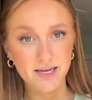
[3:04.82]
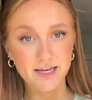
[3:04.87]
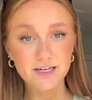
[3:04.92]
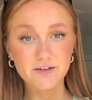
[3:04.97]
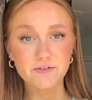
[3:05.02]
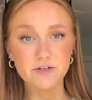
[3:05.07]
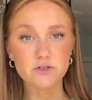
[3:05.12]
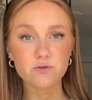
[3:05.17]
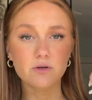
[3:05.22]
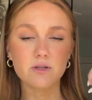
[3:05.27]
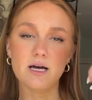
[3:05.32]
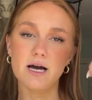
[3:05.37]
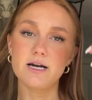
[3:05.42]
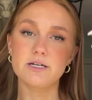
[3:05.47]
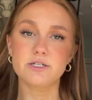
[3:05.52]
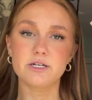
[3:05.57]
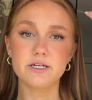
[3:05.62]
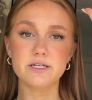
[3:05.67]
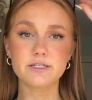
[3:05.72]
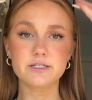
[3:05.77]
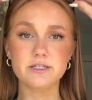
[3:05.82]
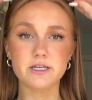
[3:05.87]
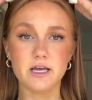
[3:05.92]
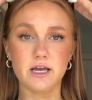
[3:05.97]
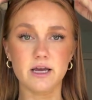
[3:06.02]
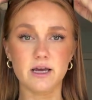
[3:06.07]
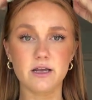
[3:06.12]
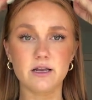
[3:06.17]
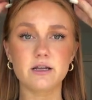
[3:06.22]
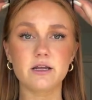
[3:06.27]
individual lashes,
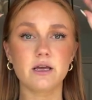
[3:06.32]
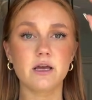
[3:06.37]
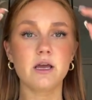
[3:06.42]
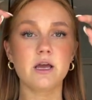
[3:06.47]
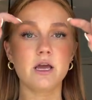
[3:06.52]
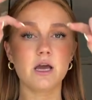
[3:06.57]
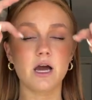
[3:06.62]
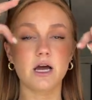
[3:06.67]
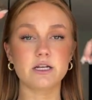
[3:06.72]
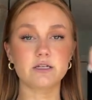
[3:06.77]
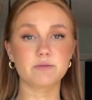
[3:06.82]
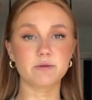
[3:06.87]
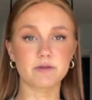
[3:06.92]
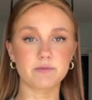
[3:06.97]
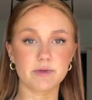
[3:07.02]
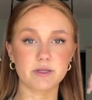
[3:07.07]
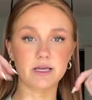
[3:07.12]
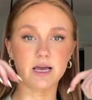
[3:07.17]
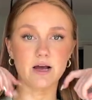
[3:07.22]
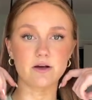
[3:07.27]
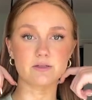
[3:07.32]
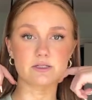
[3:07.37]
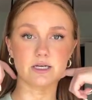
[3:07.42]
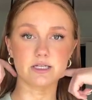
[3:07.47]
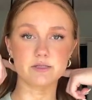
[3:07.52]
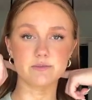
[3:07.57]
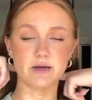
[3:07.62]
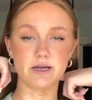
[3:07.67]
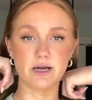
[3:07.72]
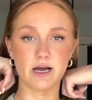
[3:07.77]
and I just put them on the
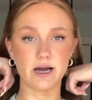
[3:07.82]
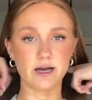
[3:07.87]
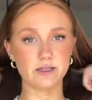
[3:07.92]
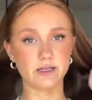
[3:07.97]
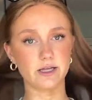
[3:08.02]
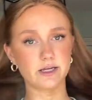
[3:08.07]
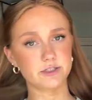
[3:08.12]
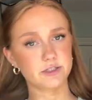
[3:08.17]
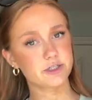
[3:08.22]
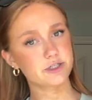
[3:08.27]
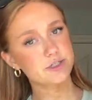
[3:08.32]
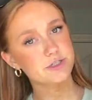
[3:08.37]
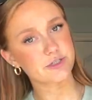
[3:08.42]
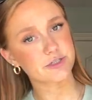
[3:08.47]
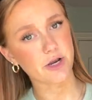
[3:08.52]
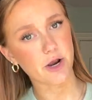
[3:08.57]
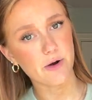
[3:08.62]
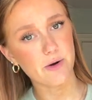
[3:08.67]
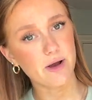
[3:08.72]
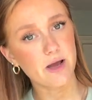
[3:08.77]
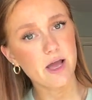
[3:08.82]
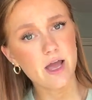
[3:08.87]
outsides of my eyelashes, so